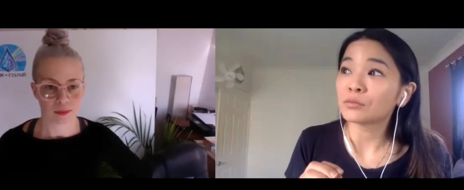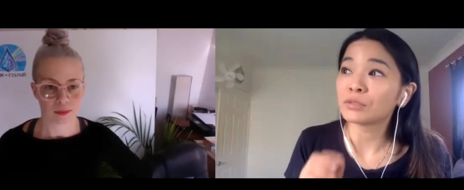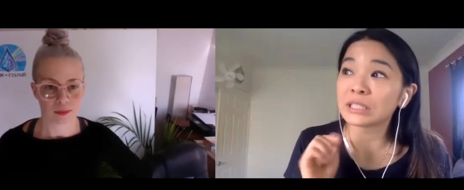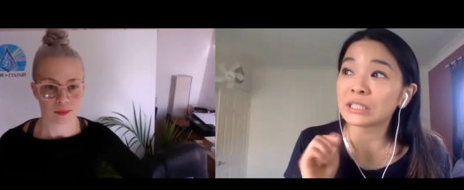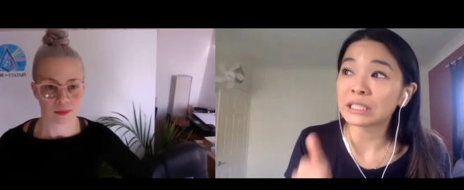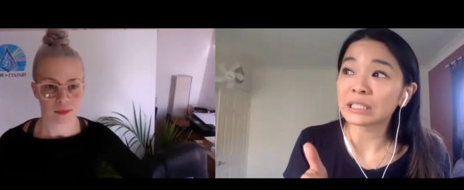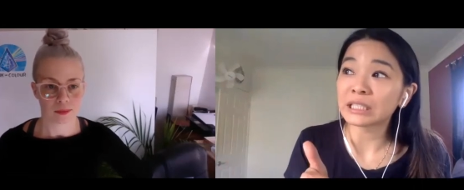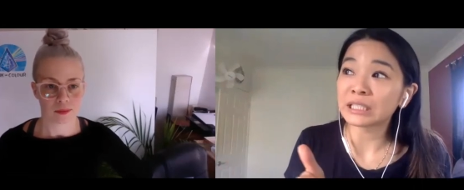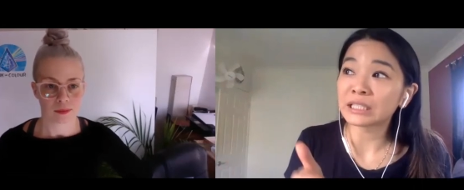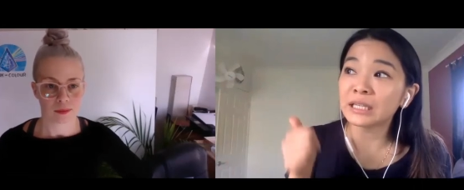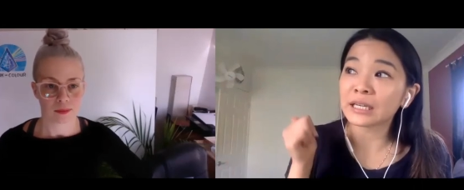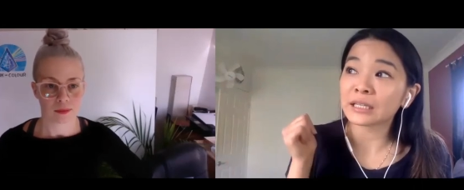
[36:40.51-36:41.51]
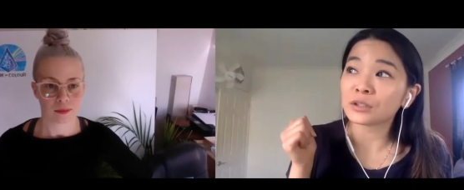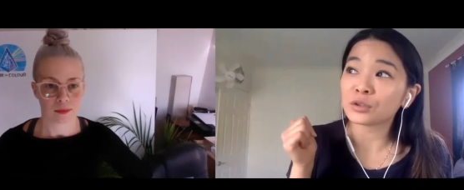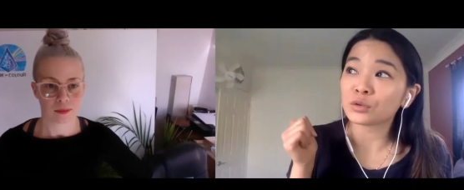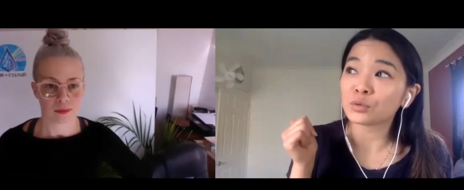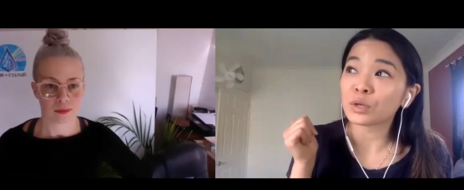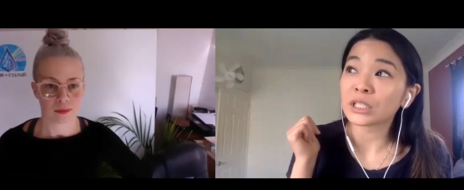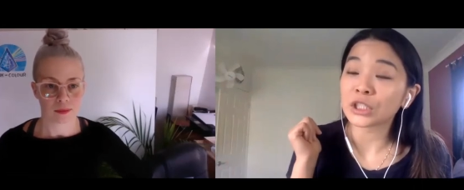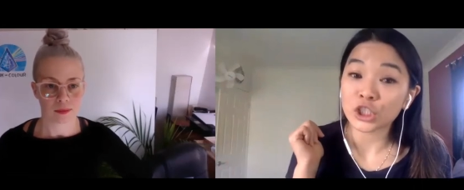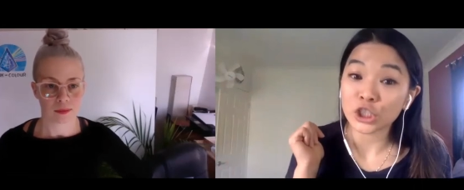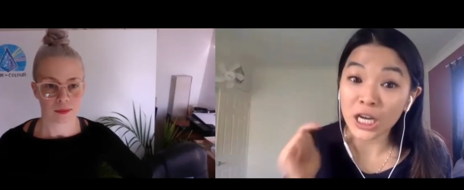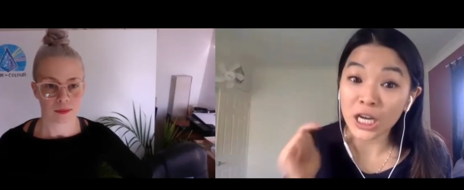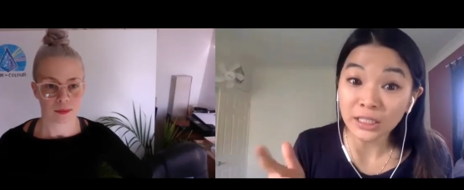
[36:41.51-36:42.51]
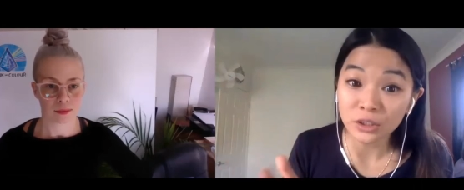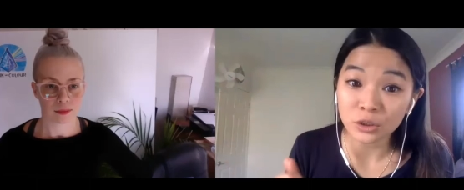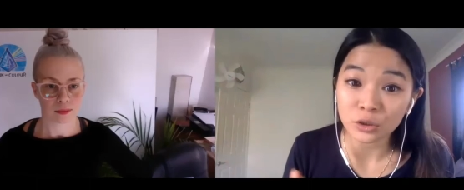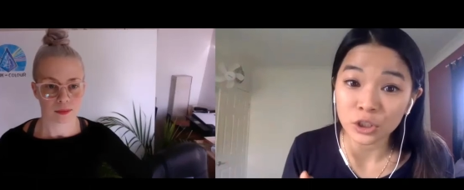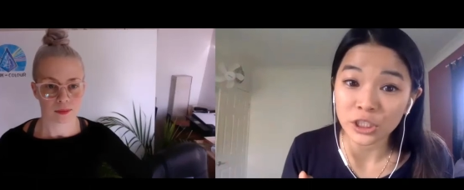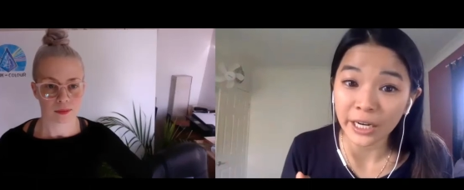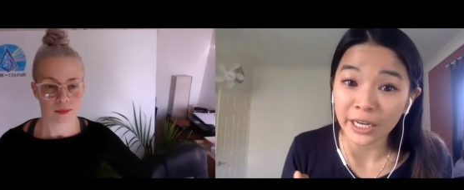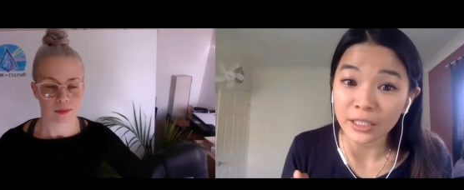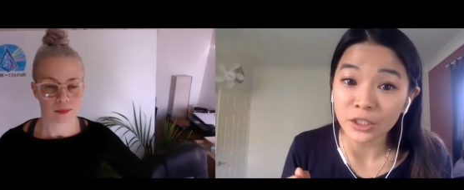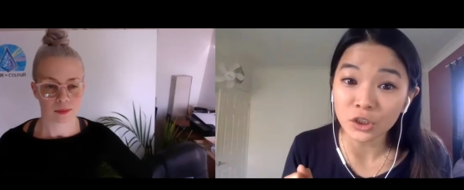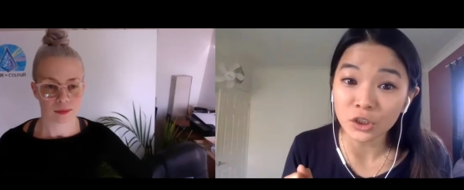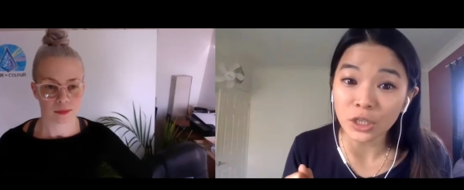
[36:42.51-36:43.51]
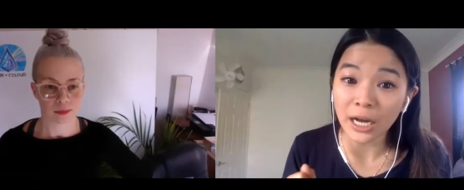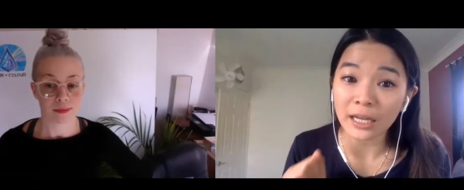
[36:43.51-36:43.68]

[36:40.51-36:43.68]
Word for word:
Speaker 1: resilient and to adjust to change.